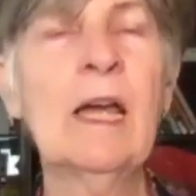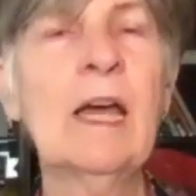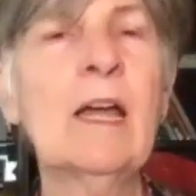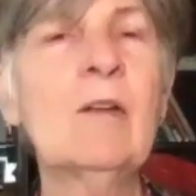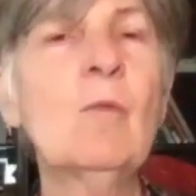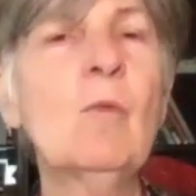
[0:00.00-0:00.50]

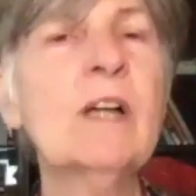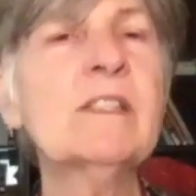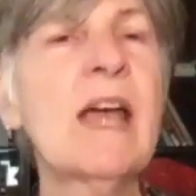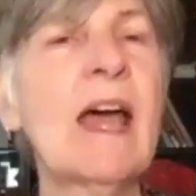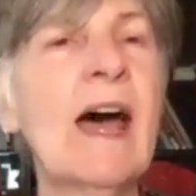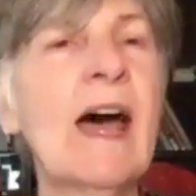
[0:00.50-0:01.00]
and what's
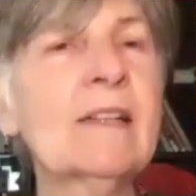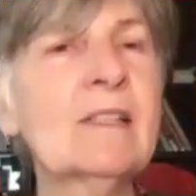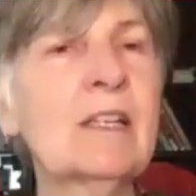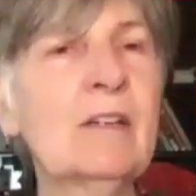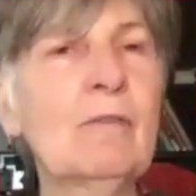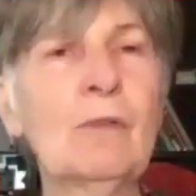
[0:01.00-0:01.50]

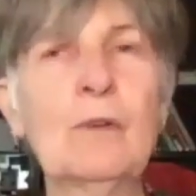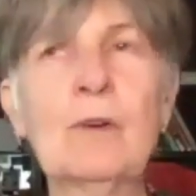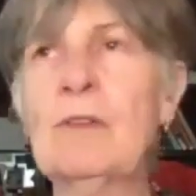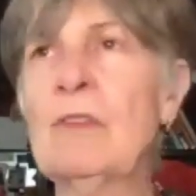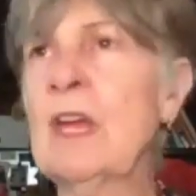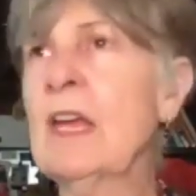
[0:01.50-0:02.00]
asking for a
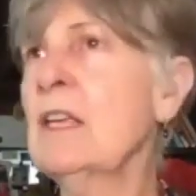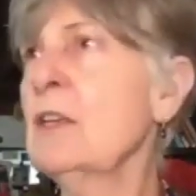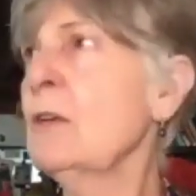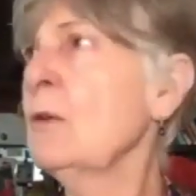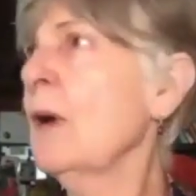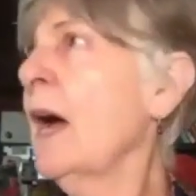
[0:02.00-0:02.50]
thank
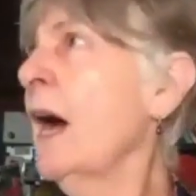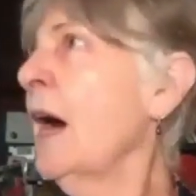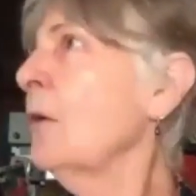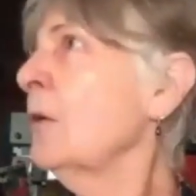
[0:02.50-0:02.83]
you out